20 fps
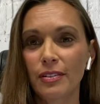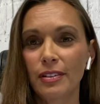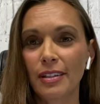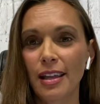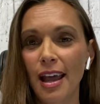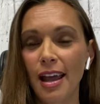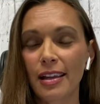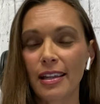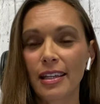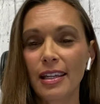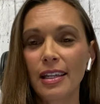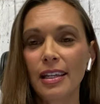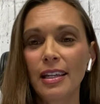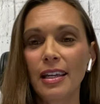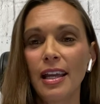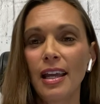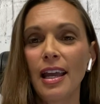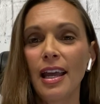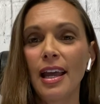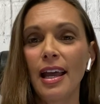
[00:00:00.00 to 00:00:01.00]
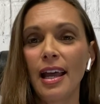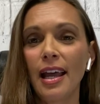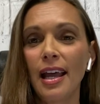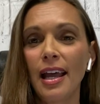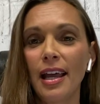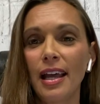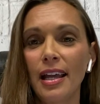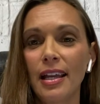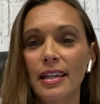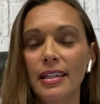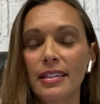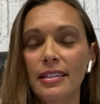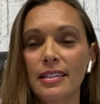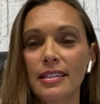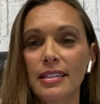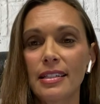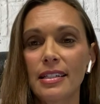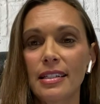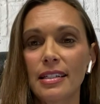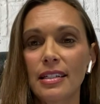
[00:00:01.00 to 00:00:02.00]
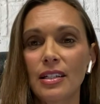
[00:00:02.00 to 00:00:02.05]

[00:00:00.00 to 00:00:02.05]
lagging, and